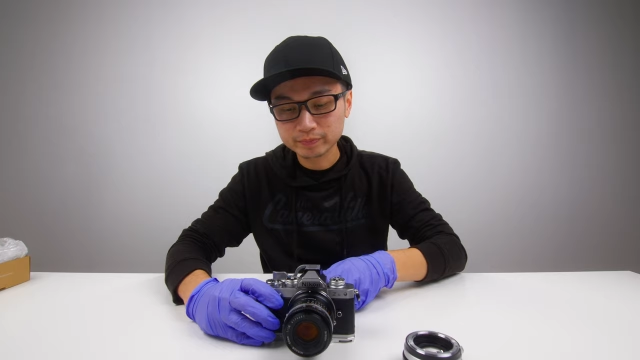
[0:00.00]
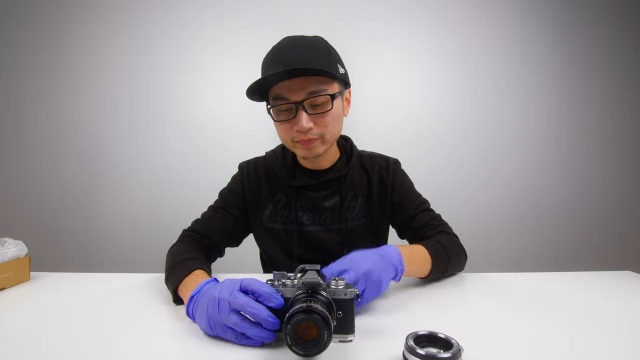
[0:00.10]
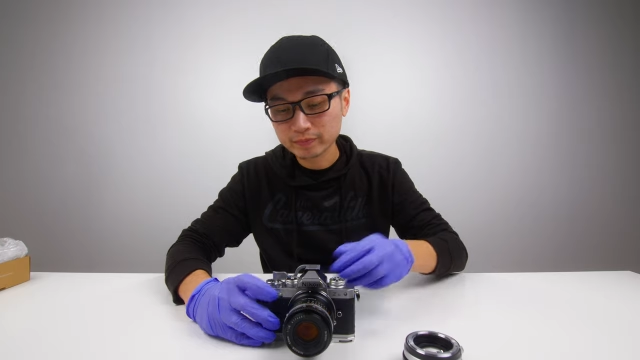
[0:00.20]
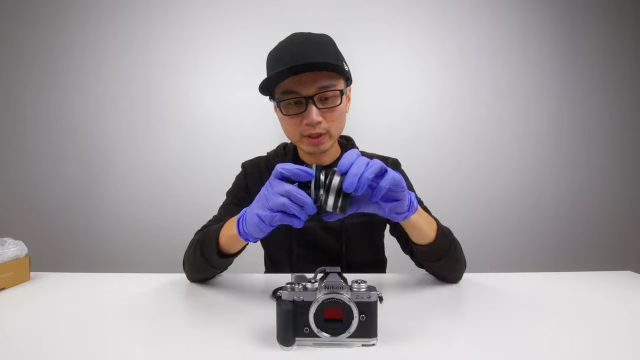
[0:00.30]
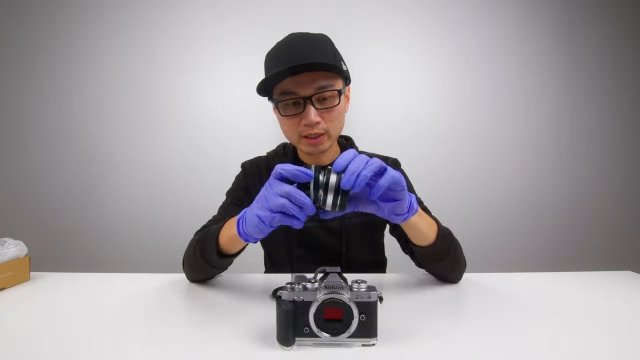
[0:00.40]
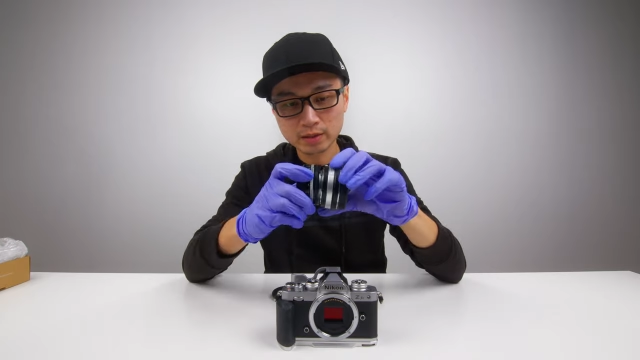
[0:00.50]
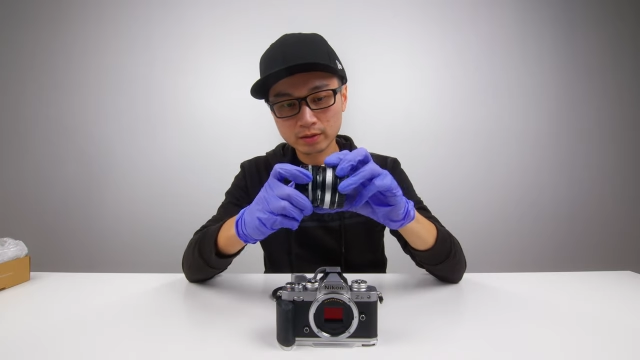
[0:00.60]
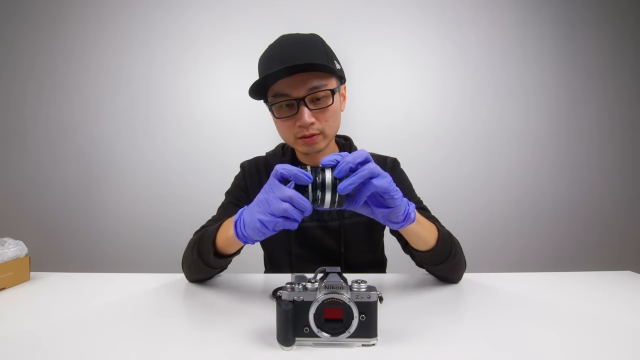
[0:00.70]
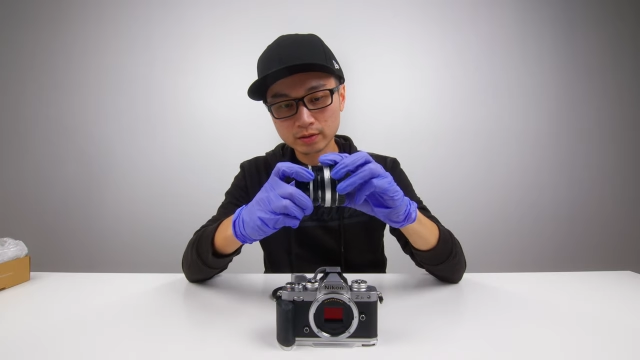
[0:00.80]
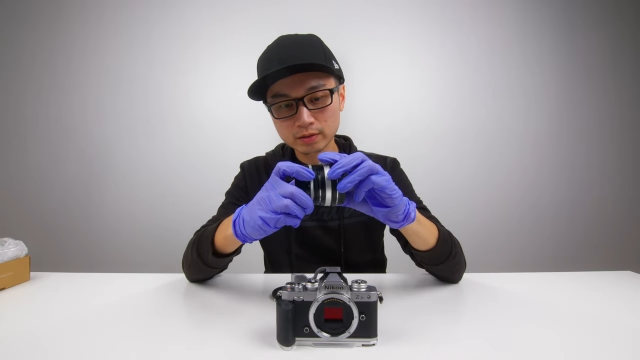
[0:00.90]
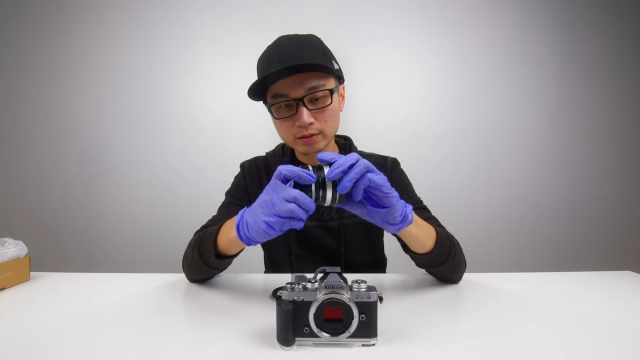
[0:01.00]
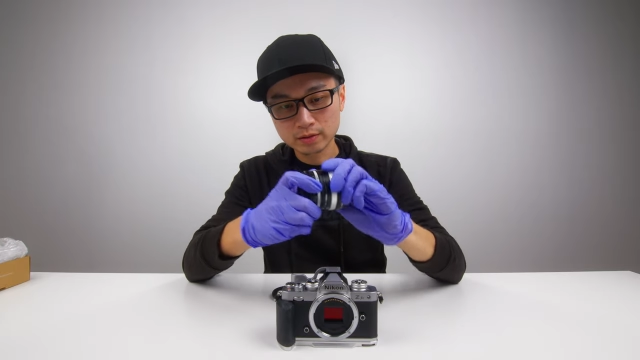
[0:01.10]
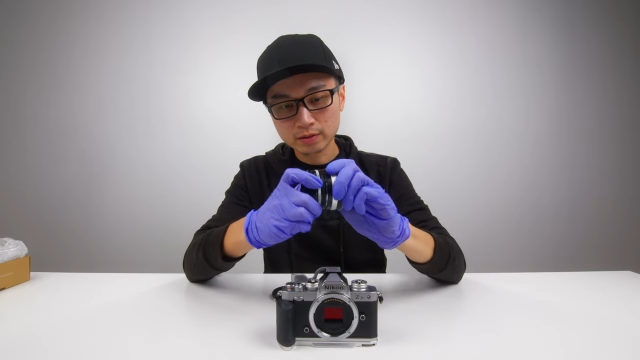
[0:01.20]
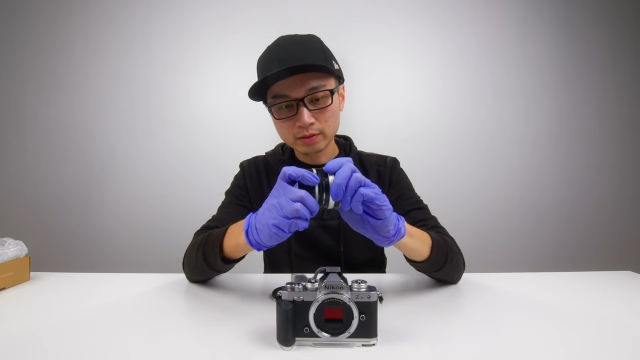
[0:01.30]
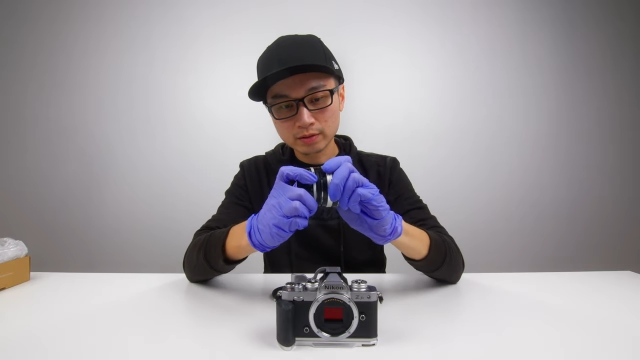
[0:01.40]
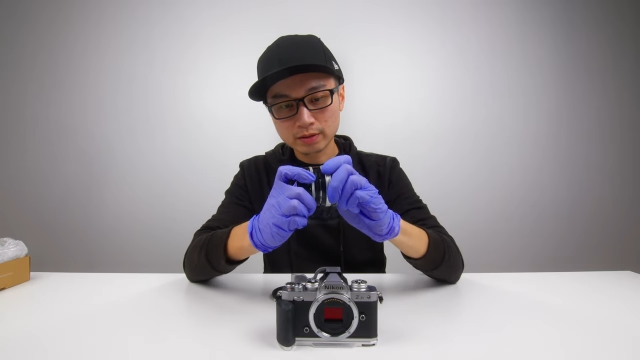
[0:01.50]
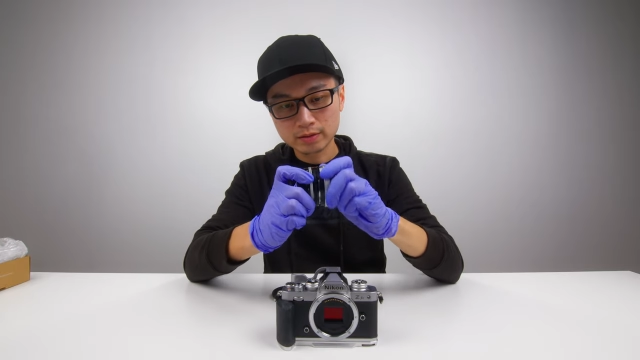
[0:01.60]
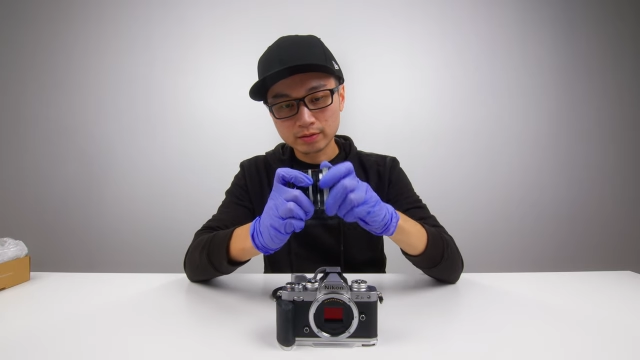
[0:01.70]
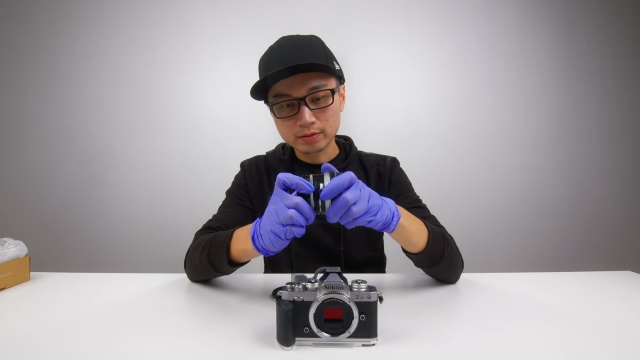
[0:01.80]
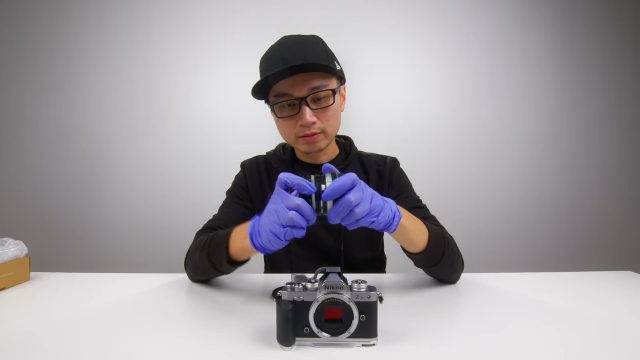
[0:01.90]

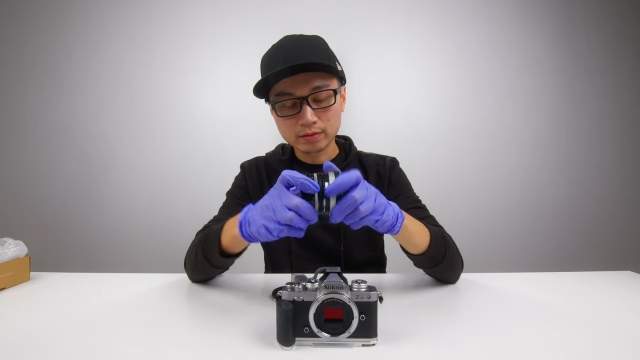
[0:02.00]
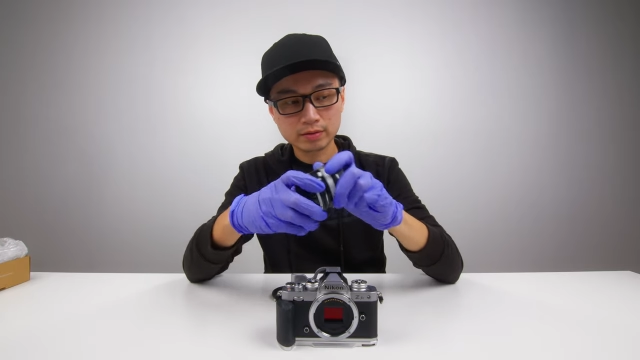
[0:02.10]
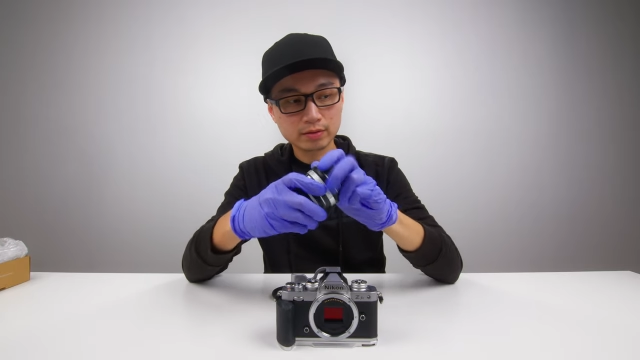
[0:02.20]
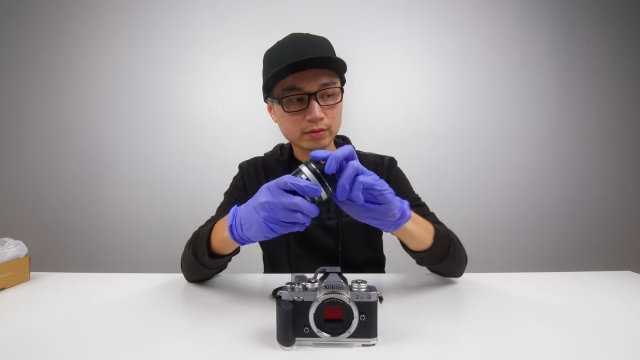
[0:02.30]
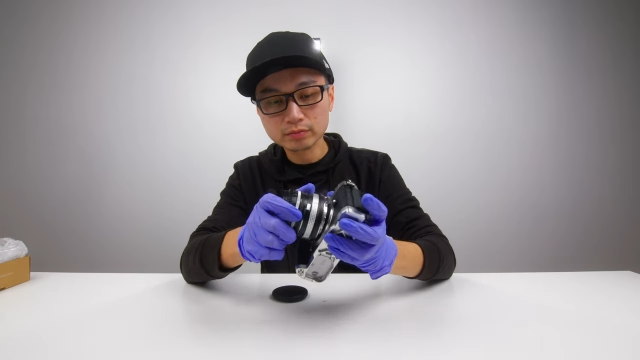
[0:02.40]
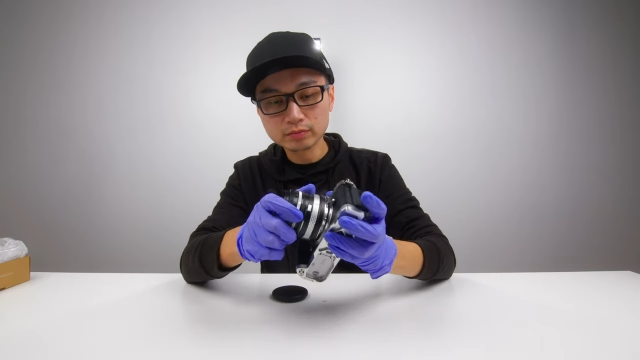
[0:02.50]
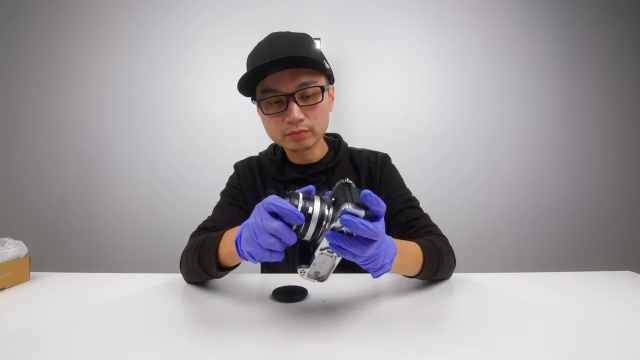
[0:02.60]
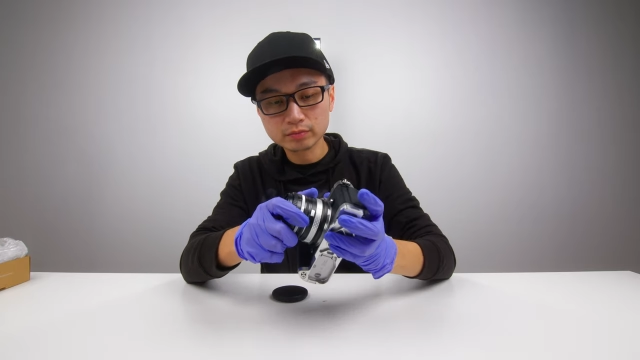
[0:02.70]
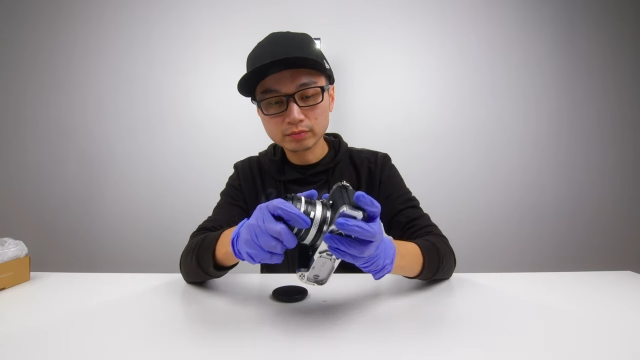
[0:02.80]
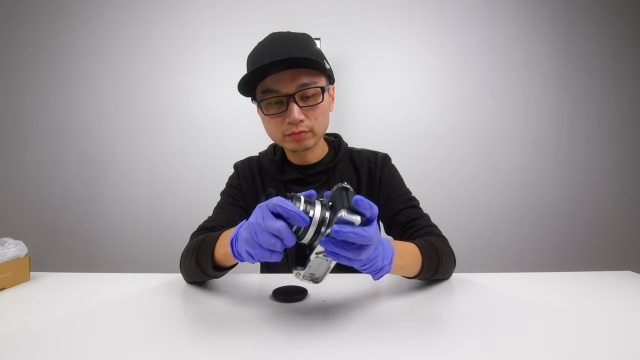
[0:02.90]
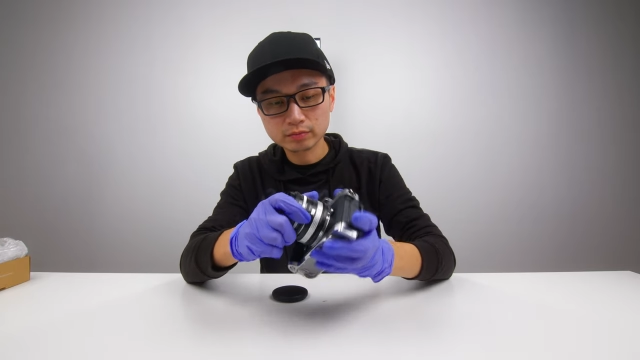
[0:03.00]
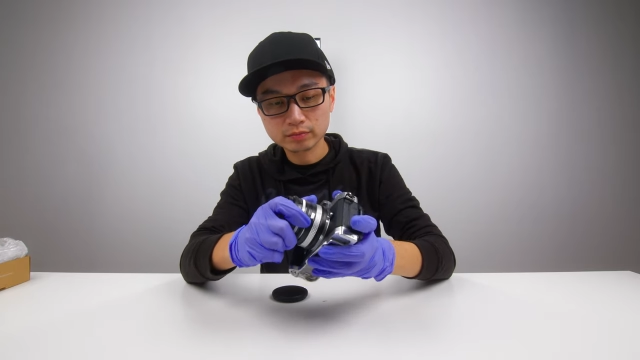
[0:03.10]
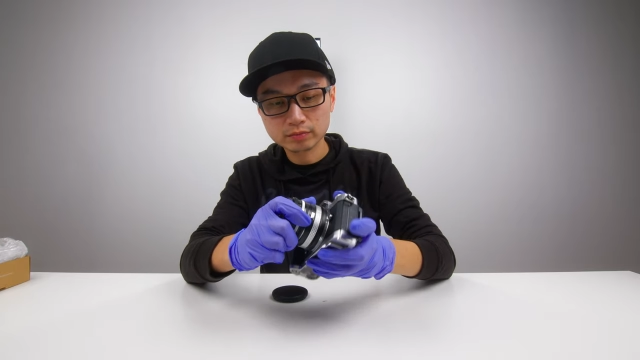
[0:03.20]
(no one is talking)